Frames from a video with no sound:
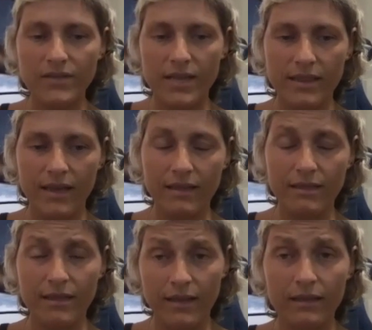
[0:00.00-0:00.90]
I,
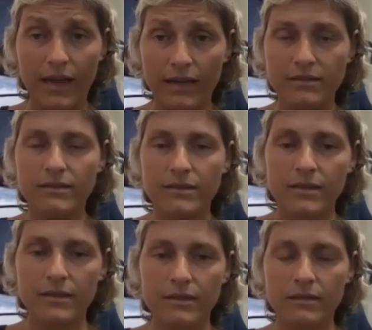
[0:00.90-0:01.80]
I think that's
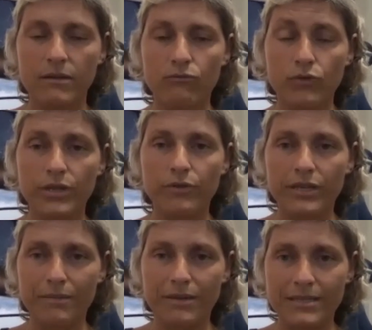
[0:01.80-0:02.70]
really, really
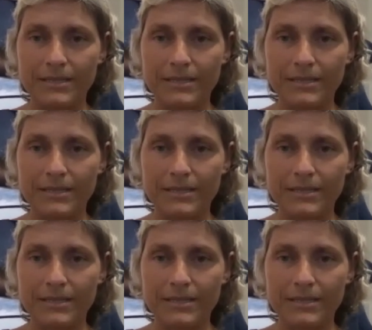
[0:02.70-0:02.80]
amazing.